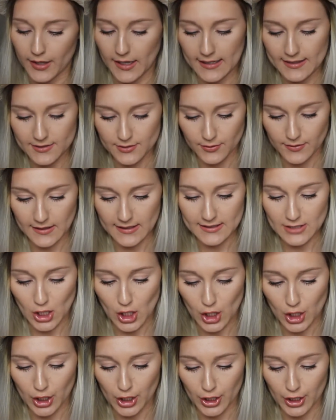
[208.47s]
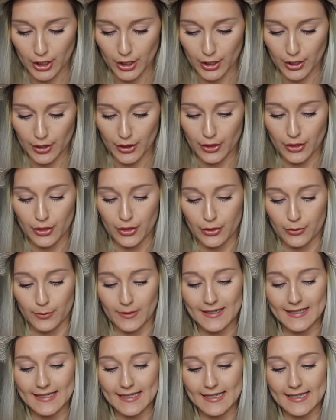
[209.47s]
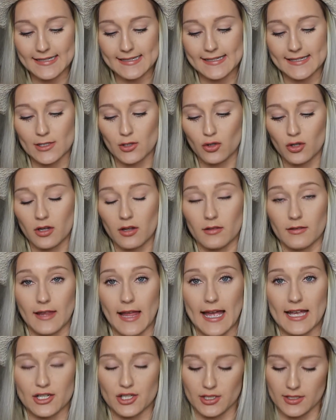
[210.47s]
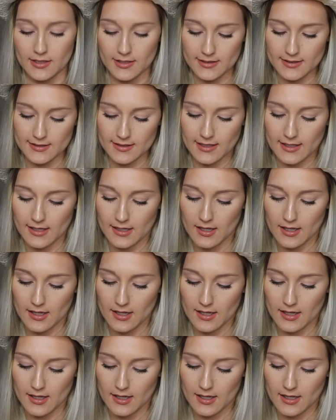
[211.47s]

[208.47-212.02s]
okay, so these are 3D silk lashes,